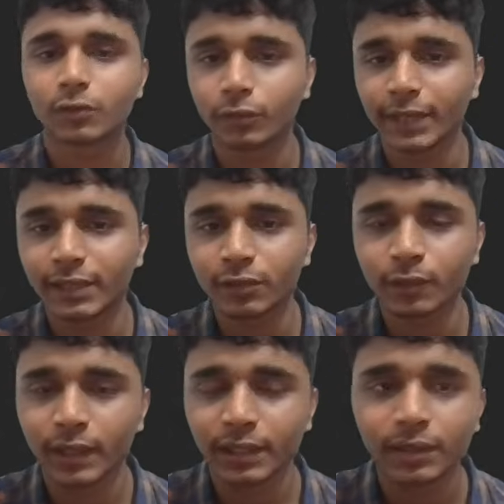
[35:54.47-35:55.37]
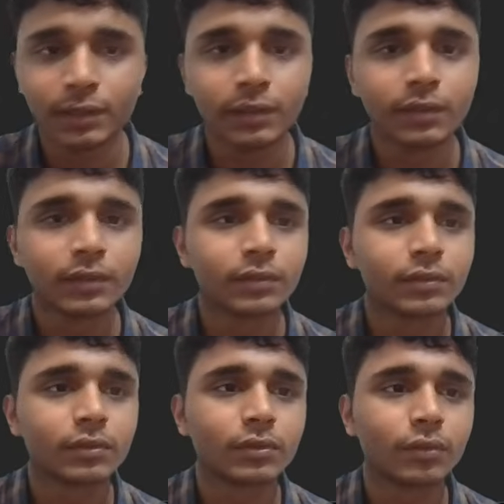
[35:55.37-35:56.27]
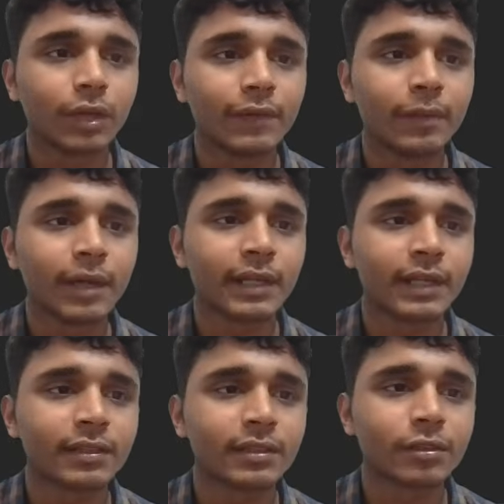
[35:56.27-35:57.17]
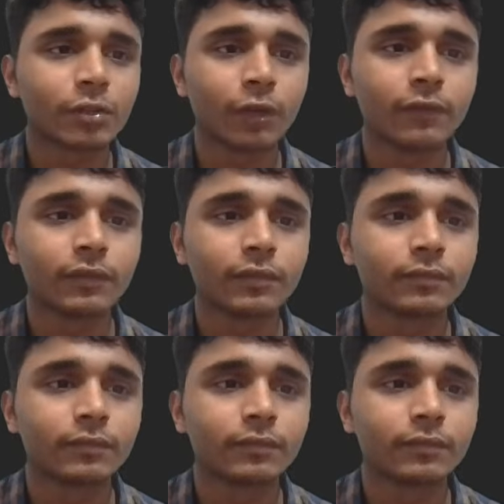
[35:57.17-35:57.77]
So that's why. So I will mark it as solved.